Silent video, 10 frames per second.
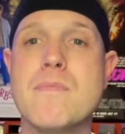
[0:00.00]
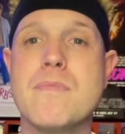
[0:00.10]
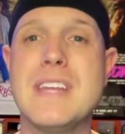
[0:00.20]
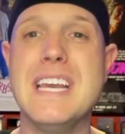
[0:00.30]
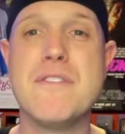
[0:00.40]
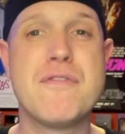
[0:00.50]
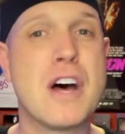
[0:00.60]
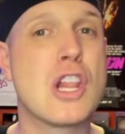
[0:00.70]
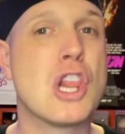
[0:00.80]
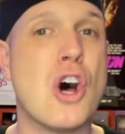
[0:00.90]
It
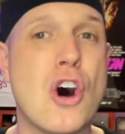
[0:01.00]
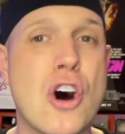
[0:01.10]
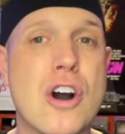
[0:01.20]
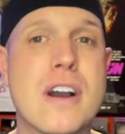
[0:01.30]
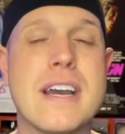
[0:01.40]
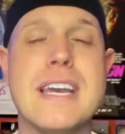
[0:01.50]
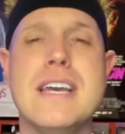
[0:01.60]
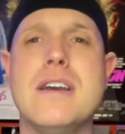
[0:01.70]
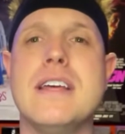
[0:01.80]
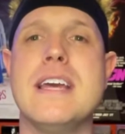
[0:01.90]
felt long.
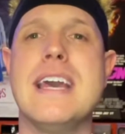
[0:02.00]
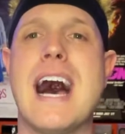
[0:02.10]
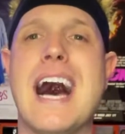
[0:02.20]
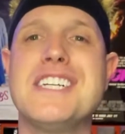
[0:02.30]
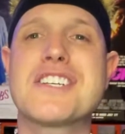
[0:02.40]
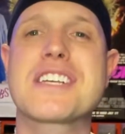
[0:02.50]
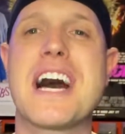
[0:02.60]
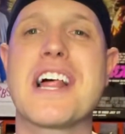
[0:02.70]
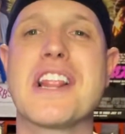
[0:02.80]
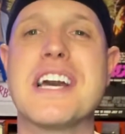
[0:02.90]
I just
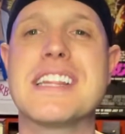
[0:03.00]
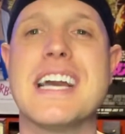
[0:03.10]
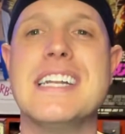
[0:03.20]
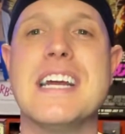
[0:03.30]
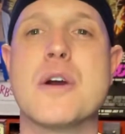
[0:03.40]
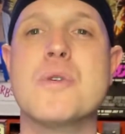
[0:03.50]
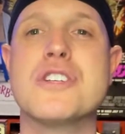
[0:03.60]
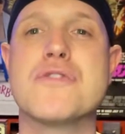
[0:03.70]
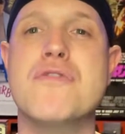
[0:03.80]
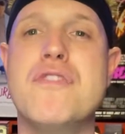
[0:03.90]
kind of like the idea. It was
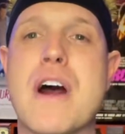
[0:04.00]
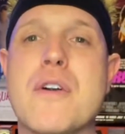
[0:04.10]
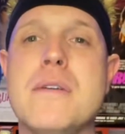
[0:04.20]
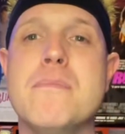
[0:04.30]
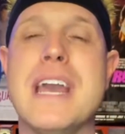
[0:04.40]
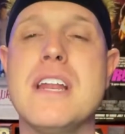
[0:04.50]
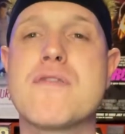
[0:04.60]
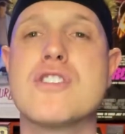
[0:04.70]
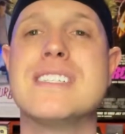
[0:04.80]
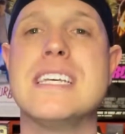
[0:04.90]
just very made
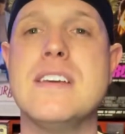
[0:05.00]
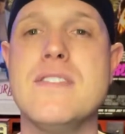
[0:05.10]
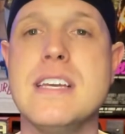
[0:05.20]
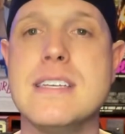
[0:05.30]
for TV's